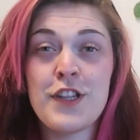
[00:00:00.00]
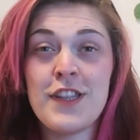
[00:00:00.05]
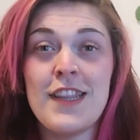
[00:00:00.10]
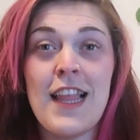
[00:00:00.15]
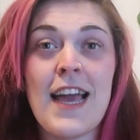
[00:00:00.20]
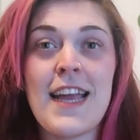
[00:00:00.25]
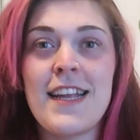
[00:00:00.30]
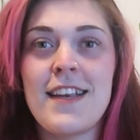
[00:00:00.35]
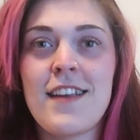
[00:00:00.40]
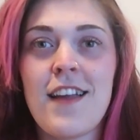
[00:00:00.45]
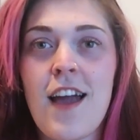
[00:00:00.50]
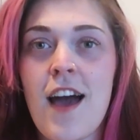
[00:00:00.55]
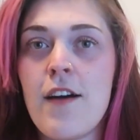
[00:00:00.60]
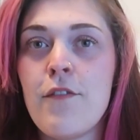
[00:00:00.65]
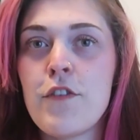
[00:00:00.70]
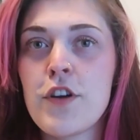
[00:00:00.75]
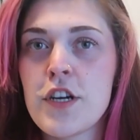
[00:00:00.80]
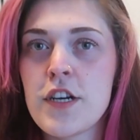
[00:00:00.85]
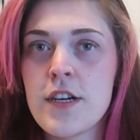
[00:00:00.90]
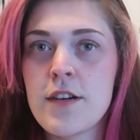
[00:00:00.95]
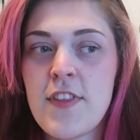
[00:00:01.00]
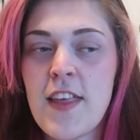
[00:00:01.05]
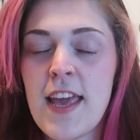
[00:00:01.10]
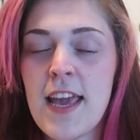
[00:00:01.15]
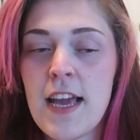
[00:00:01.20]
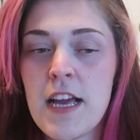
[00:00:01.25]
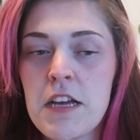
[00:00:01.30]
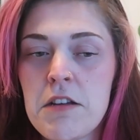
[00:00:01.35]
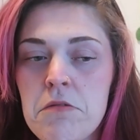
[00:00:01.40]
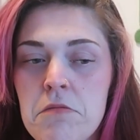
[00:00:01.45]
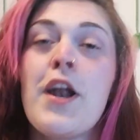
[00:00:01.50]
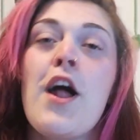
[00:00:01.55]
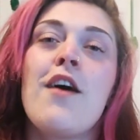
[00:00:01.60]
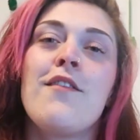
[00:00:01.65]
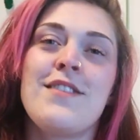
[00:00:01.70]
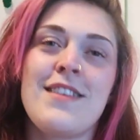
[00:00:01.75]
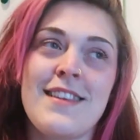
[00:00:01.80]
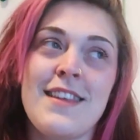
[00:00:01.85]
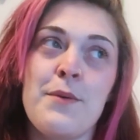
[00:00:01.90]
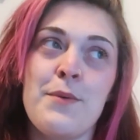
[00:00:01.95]
light cover thing, but
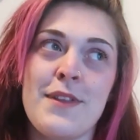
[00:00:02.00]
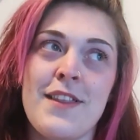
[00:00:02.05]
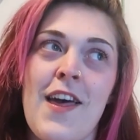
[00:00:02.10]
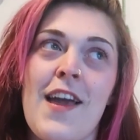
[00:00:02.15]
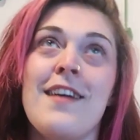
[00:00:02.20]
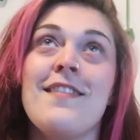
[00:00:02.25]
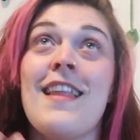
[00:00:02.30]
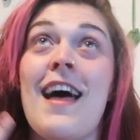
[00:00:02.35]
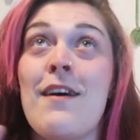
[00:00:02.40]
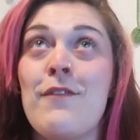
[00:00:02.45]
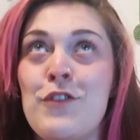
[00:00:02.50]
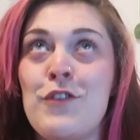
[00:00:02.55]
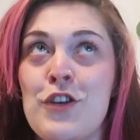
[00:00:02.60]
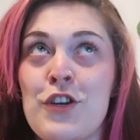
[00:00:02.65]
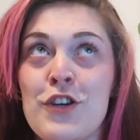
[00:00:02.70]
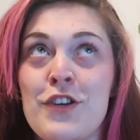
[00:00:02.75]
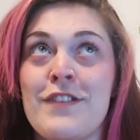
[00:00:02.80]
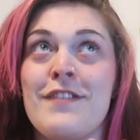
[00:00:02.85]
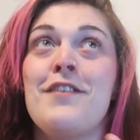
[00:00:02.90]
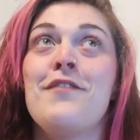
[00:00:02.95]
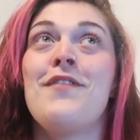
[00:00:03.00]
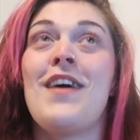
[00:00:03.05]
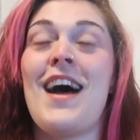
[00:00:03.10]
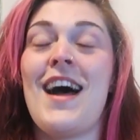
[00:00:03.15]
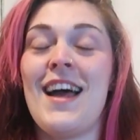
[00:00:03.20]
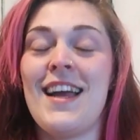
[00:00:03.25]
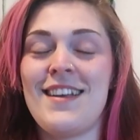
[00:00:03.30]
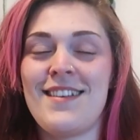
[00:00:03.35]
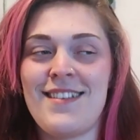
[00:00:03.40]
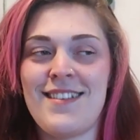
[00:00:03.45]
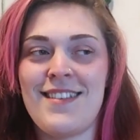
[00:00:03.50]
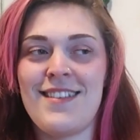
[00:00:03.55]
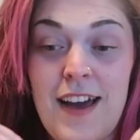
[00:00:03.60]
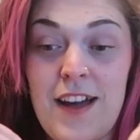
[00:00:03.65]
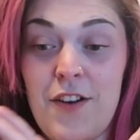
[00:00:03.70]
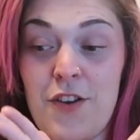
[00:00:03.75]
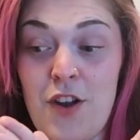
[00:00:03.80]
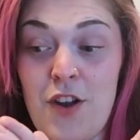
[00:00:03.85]
obviously with like lavenders and vines. I don't